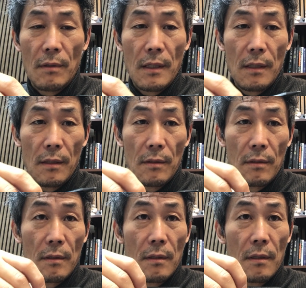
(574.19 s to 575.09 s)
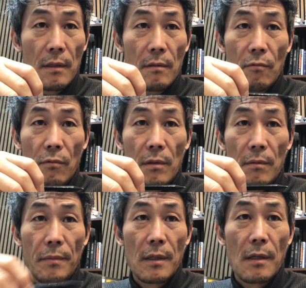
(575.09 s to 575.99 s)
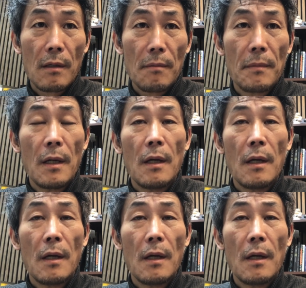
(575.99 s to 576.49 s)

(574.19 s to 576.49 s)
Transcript: and it will become